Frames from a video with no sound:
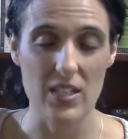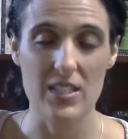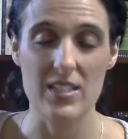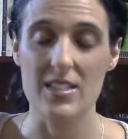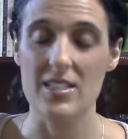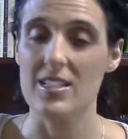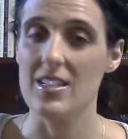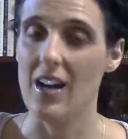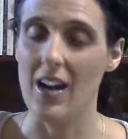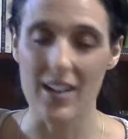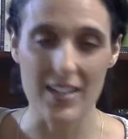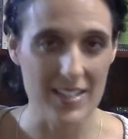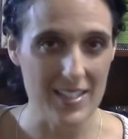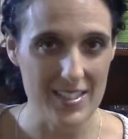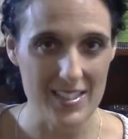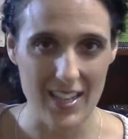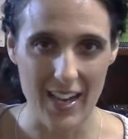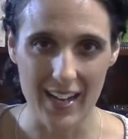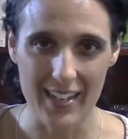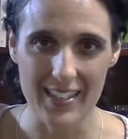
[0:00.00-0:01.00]
is not
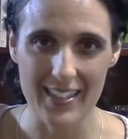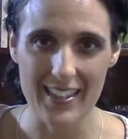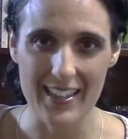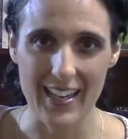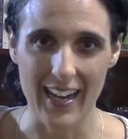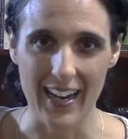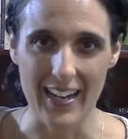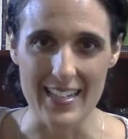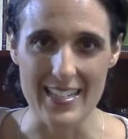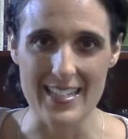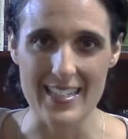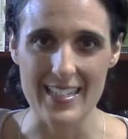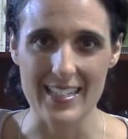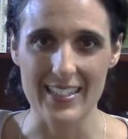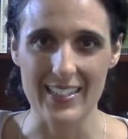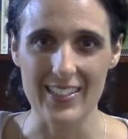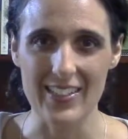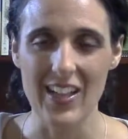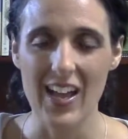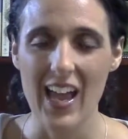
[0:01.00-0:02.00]
exactly the
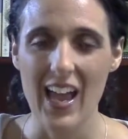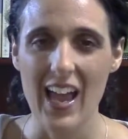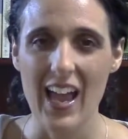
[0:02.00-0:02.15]
ideal.